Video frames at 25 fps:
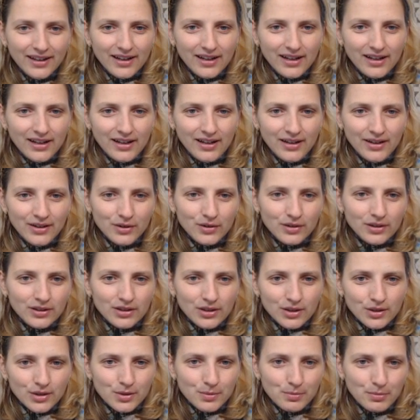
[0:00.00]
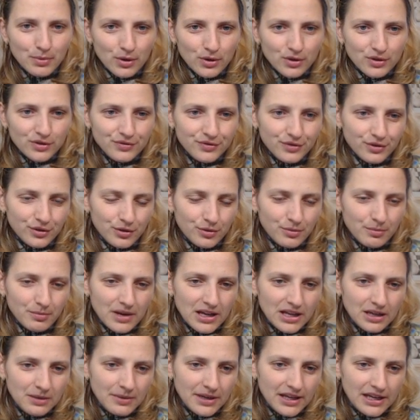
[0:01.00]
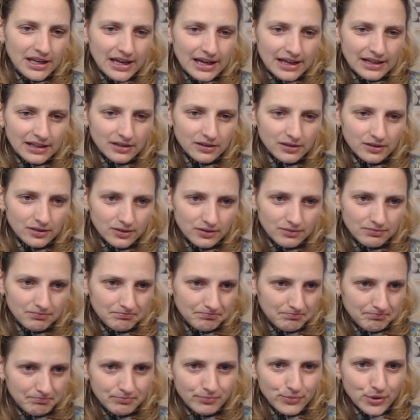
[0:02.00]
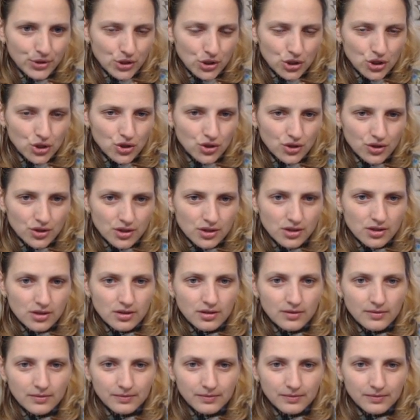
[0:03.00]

You can transpose for many other positions.